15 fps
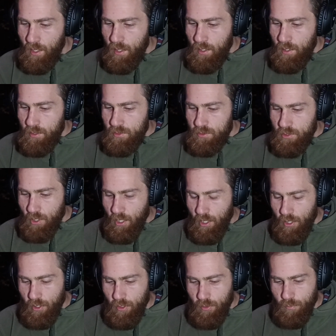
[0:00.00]

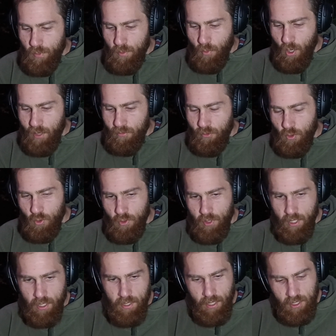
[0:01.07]
So be mindful
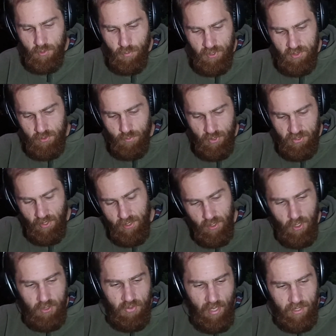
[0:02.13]
that it does present
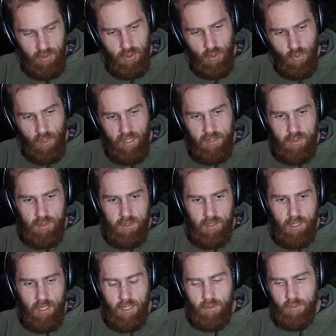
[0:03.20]
those extra risks.
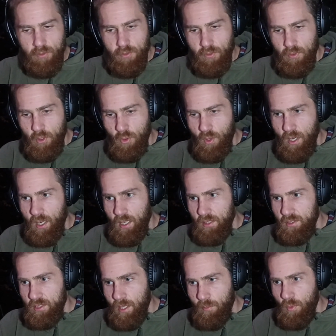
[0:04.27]
If you are
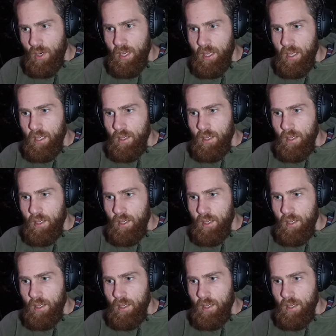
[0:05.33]
somewhere